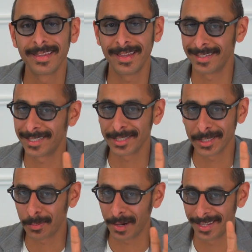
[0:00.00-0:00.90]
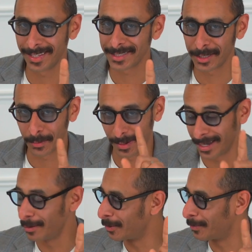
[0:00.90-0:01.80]
Yeah, this isn't sponsored. He doesn't know,
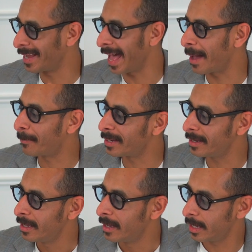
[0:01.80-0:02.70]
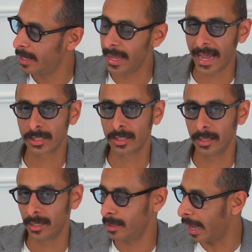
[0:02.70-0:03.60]
but he will be happy. He
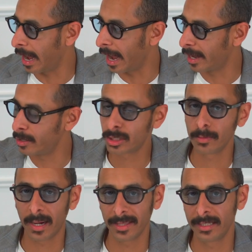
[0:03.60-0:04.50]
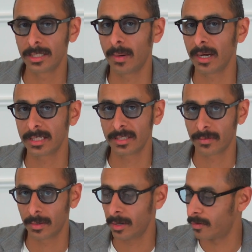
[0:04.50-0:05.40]
actually, I used to buy these boxes
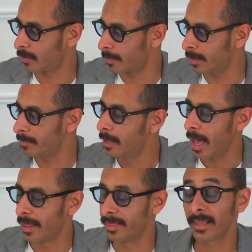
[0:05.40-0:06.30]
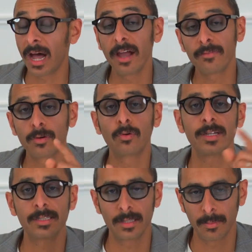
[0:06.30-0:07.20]
from him, and then I've
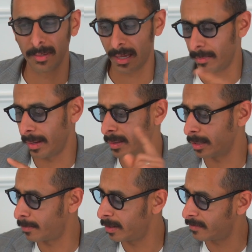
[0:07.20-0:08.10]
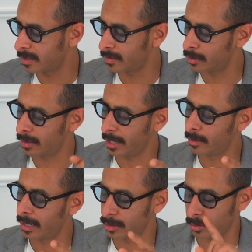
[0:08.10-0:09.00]
requested him, maybe in the previous video that
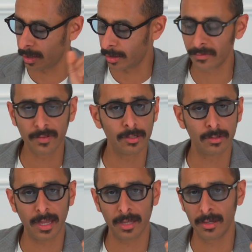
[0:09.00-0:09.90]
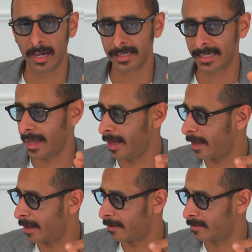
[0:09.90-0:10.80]
you guys, or the other video that you guys
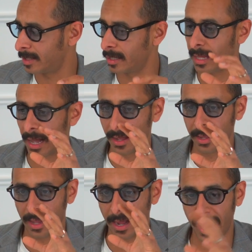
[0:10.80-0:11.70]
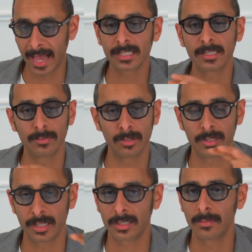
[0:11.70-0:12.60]
have seen, I asked him to
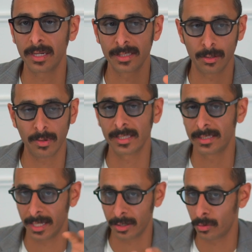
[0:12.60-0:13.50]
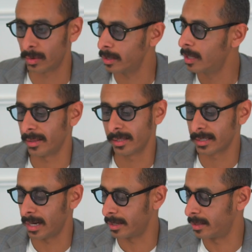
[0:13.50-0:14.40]
customize the Grand Seiko one, and
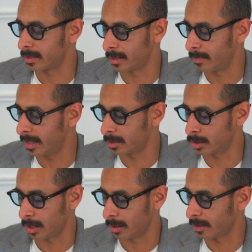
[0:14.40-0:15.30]
this guy does an amazing job.